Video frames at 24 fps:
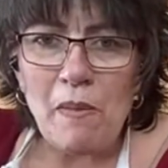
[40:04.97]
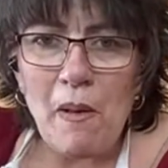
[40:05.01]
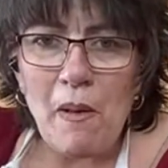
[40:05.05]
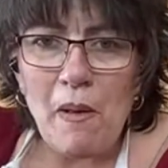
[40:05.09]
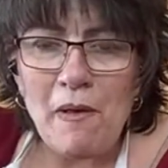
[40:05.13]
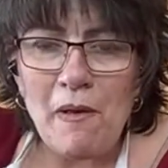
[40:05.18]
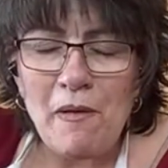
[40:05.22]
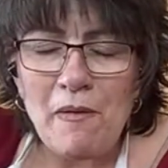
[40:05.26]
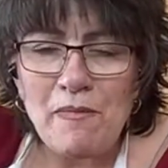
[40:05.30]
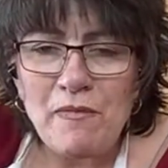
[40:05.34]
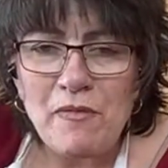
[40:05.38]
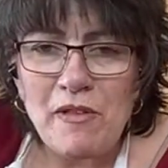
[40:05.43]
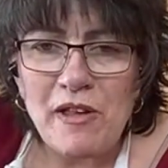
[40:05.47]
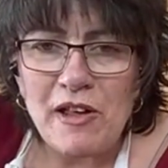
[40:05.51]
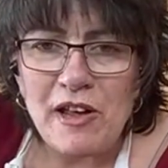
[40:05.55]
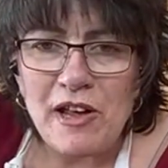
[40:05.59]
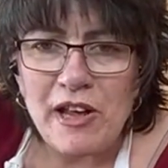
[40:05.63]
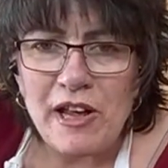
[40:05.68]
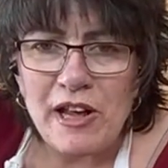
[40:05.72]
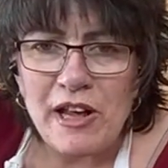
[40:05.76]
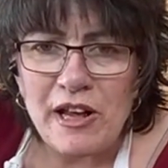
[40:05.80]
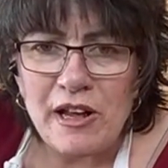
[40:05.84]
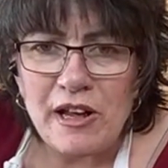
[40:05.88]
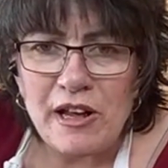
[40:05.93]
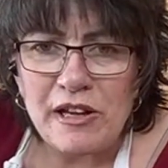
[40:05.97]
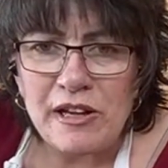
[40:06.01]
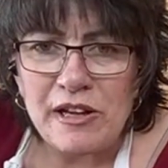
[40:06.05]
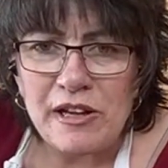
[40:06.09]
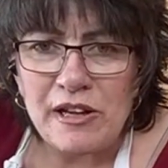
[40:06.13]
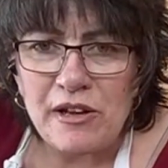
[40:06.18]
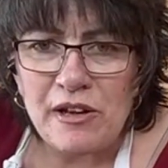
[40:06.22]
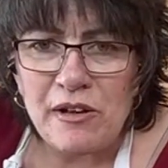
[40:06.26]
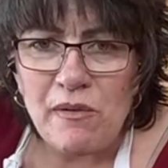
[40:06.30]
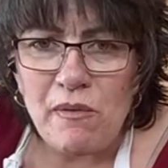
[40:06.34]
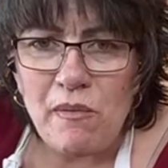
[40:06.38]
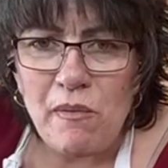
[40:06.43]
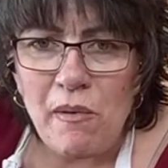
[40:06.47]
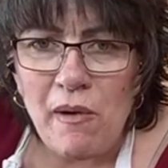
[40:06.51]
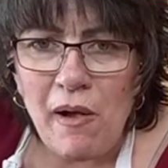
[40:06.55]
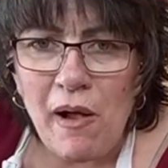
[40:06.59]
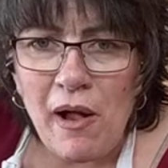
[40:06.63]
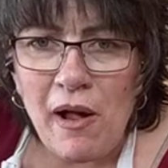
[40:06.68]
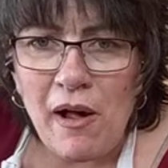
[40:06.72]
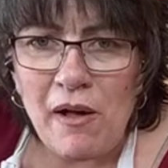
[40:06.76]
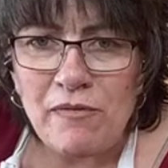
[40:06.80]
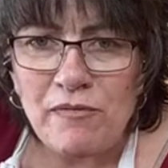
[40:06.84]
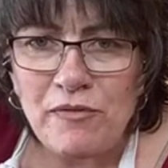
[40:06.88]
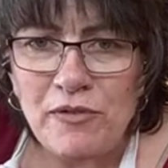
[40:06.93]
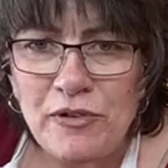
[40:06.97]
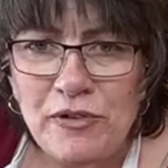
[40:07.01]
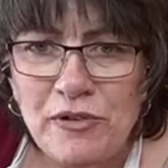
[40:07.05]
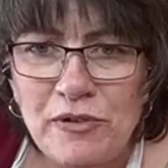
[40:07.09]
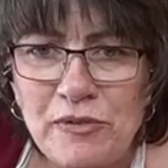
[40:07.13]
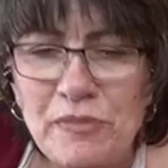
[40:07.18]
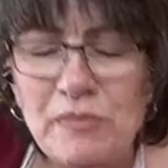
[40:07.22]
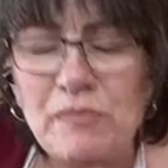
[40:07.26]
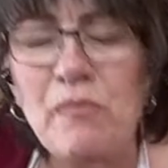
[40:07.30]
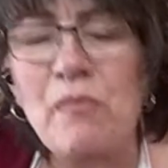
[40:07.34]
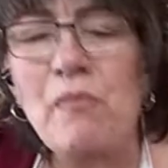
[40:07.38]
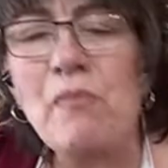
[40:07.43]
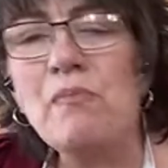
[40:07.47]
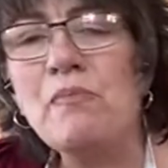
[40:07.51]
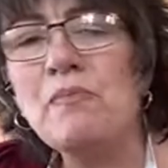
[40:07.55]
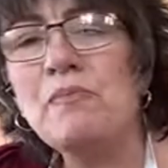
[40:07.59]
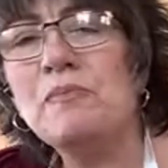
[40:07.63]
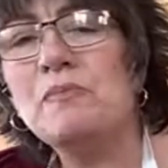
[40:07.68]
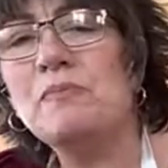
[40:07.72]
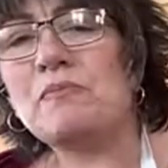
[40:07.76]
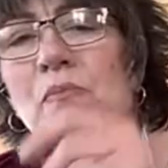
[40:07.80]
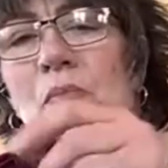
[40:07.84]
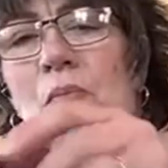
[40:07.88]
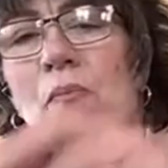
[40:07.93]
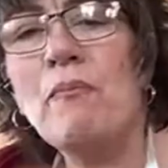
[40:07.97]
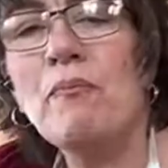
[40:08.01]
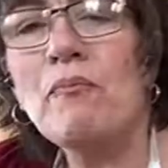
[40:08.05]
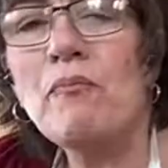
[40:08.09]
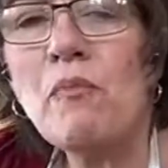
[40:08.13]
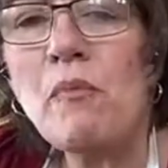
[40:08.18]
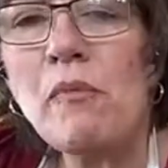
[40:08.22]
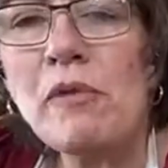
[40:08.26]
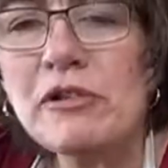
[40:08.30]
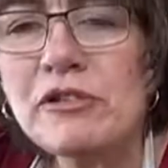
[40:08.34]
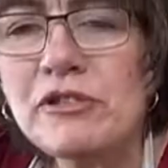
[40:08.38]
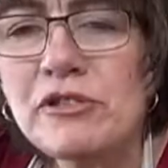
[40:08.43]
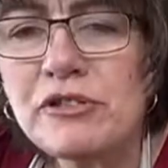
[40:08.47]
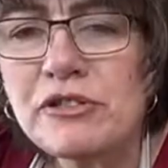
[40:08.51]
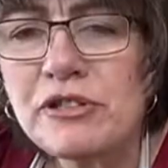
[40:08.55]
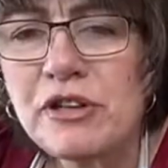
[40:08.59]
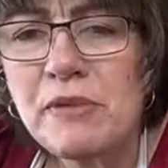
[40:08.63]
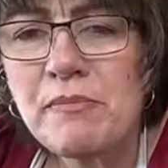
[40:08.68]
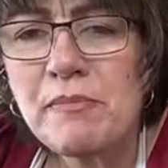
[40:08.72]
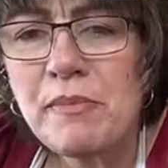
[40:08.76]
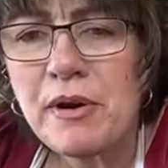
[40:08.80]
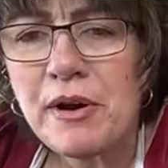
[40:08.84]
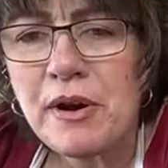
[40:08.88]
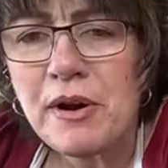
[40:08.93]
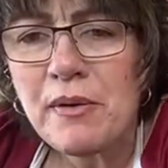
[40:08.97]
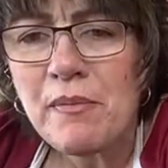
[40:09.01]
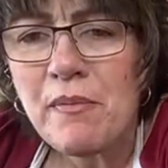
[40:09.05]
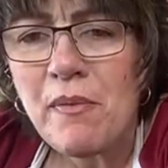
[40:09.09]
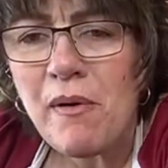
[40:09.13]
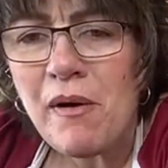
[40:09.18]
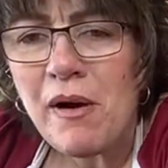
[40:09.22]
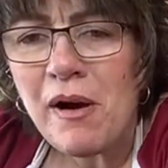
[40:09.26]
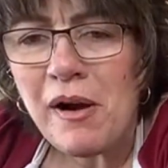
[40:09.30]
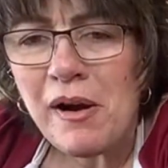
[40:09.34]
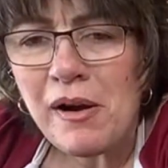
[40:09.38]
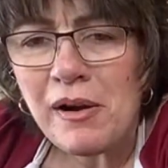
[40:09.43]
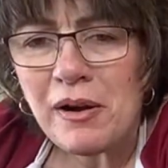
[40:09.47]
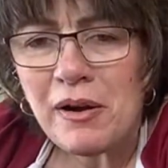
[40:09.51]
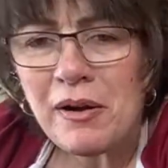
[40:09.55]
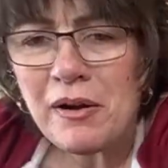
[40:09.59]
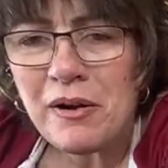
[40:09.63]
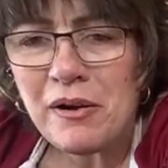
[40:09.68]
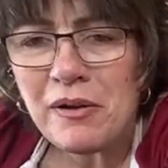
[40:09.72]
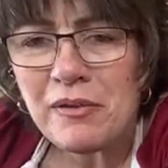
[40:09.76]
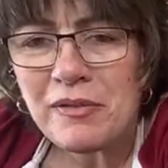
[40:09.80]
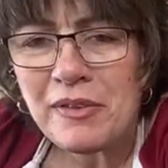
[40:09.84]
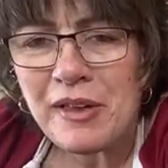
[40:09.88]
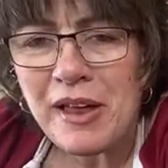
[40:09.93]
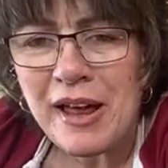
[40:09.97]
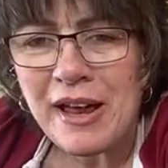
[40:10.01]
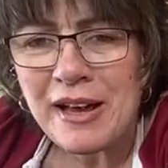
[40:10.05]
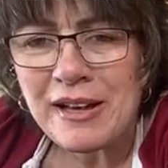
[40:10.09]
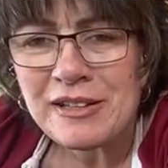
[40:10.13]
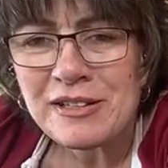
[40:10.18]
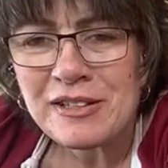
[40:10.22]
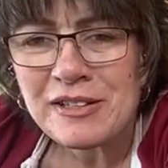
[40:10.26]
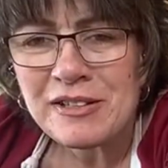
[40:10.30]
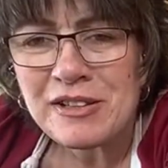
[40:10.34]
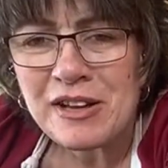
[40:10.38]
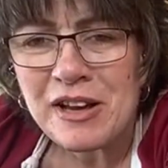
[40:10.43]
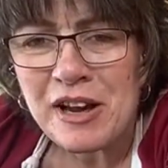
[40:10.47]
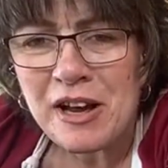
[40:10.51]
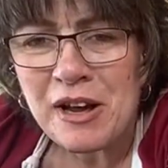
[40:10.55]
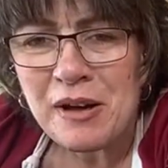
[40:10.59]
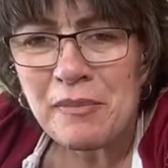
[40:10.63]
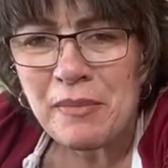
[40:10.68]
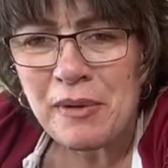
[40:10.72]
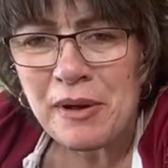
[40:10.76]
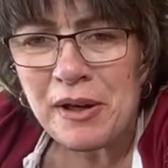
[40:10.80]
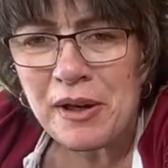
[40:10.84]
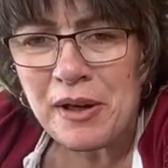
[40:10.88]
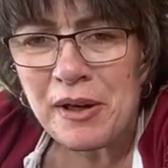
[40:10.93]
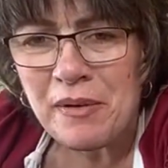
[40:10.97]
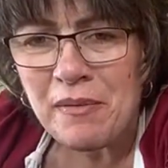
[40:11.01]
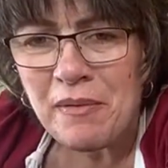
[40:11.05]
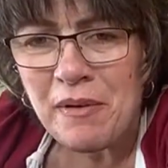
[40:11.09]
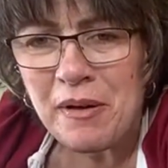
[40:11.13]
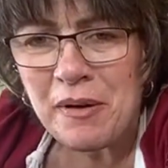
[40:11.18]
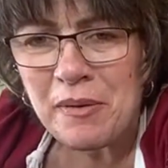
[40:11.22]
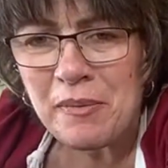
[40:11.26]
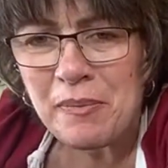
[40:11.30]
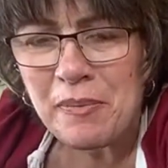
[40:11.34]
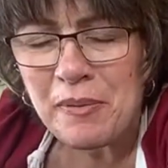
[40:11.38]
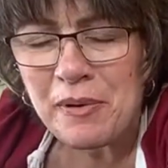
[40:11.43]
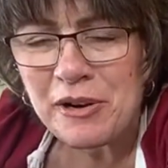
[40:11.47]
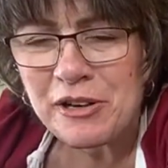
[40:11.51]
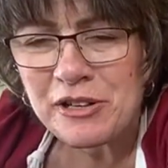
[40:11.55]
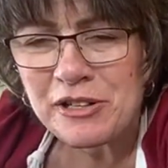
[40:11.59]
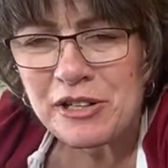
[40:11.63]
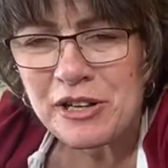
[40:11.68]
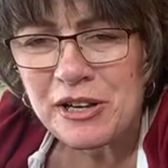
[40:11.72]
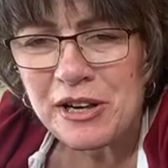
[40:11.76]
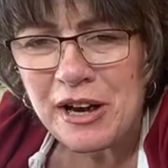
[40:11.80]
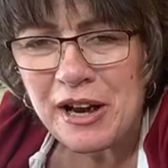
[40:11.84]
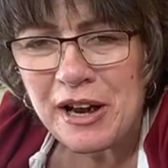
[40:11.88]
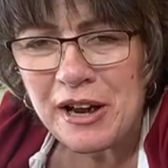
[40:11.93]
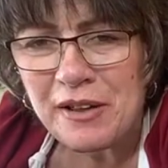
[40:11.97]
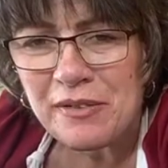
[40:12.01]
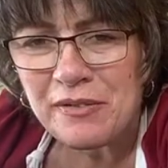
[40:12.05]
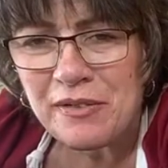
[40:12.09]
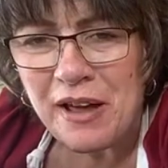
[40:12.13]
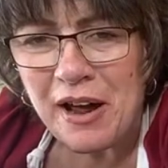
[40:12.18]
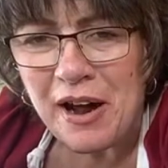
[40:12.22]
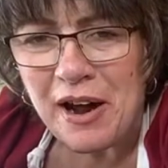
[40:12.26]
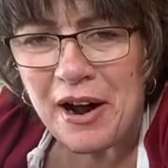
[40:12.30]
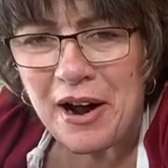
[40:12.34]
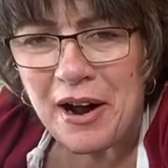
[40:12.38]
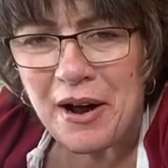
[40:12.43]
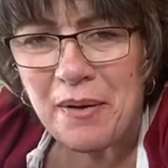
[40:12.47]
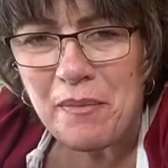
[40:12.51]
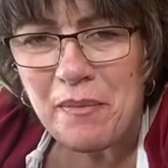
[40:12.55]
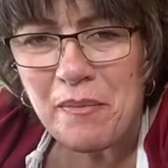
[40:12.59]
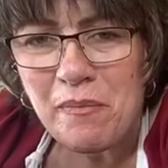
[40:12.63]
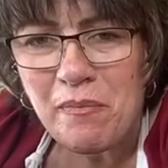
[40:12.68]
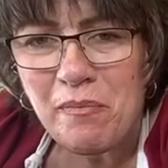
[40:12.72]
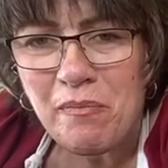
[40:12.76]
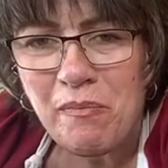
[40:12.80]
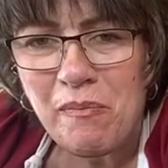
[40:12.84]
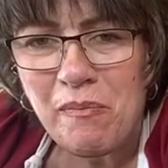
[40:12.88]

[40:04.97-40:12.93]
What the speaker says: If they eat after, what did you say, Mary? Oh, thanks, Tammy. I appreciate that.